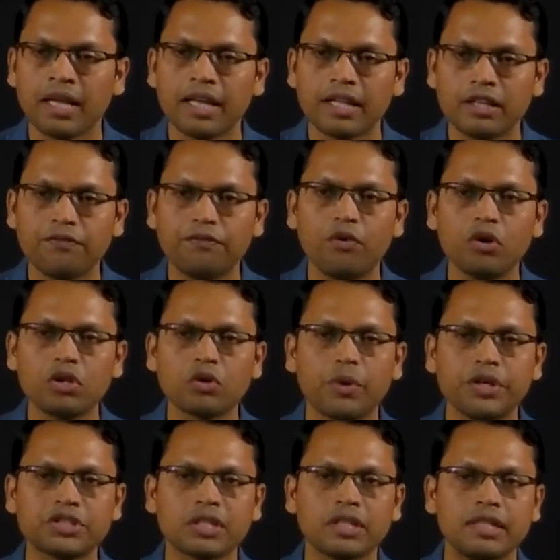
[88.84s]
The fourth
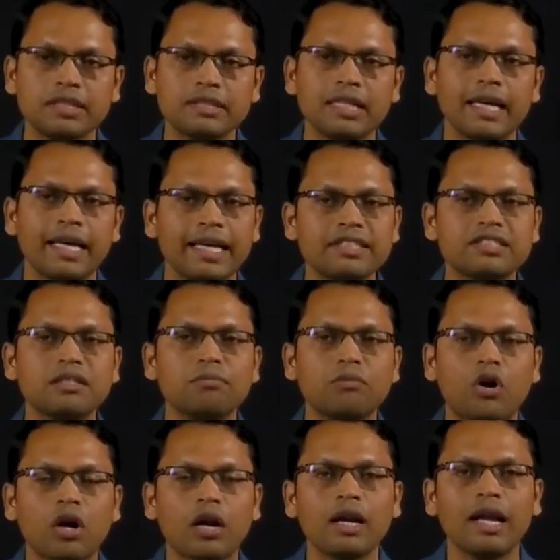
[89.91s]
question is the
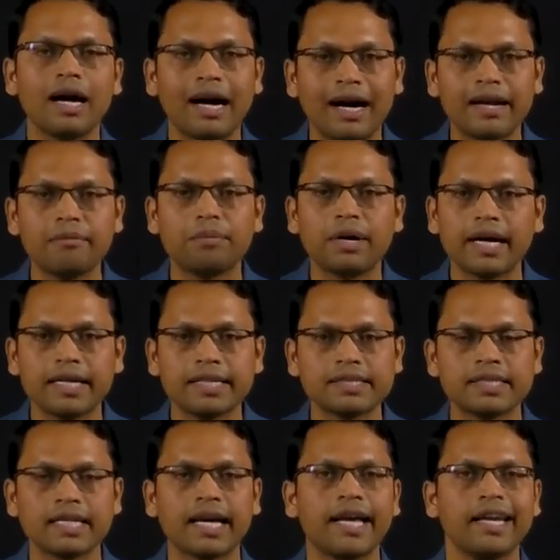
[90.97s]
model
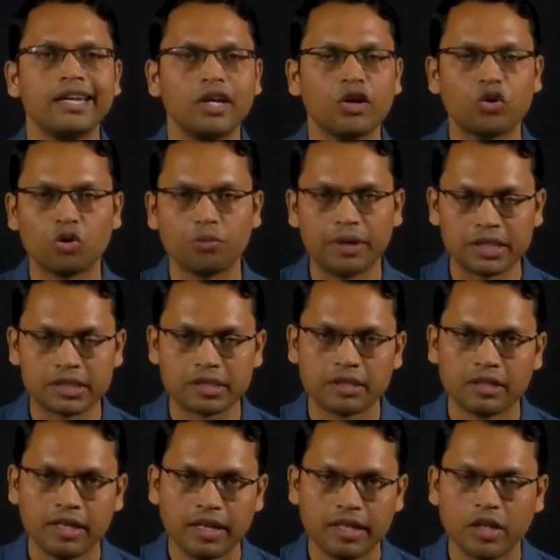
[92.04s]
unbiased and robust?
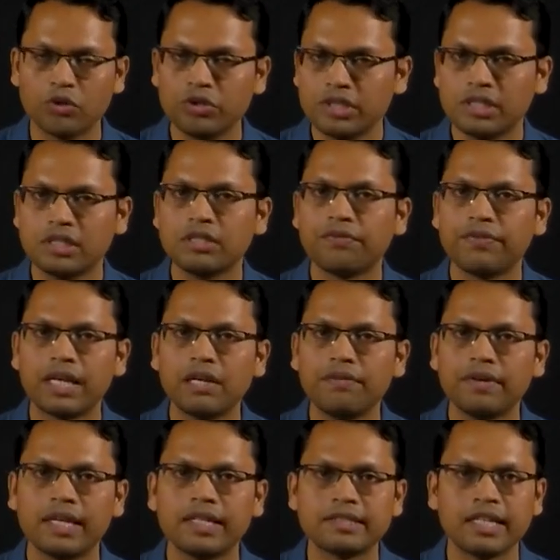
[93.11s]
Now, this is a
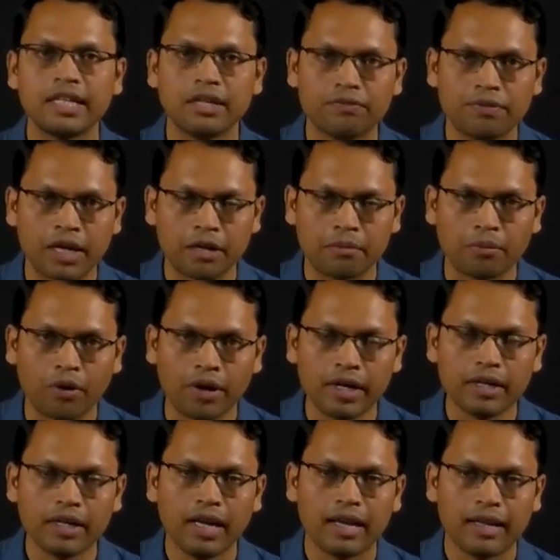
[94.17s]
very significant point.
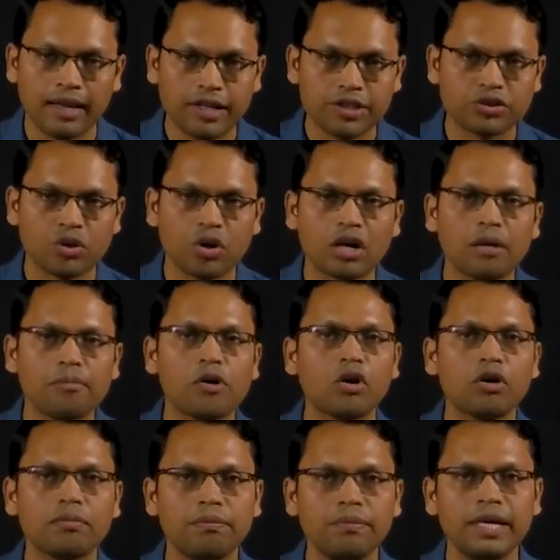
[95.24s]
Let us talk
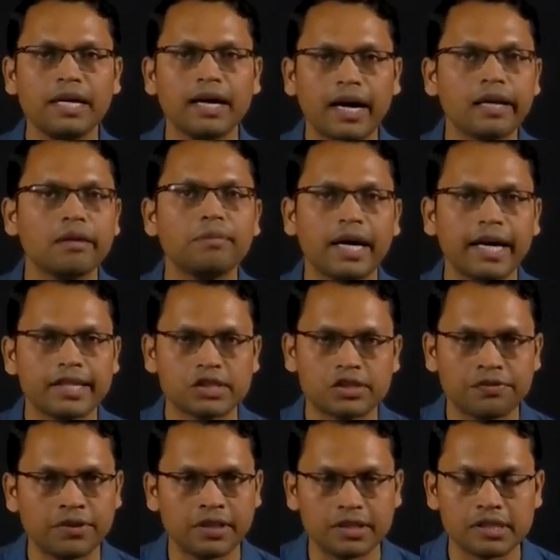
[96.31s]
about being unbiased
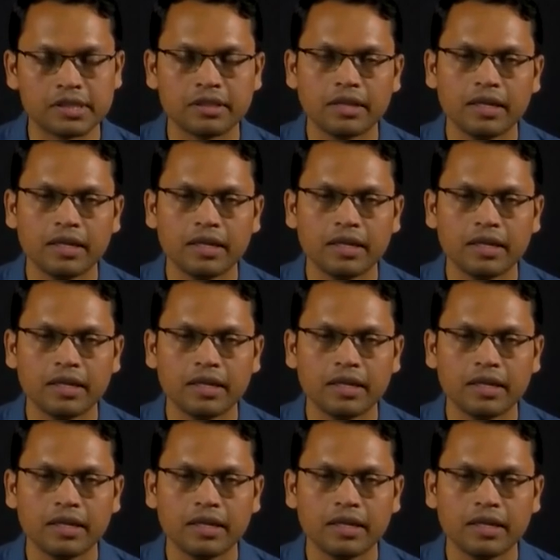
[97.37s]
first.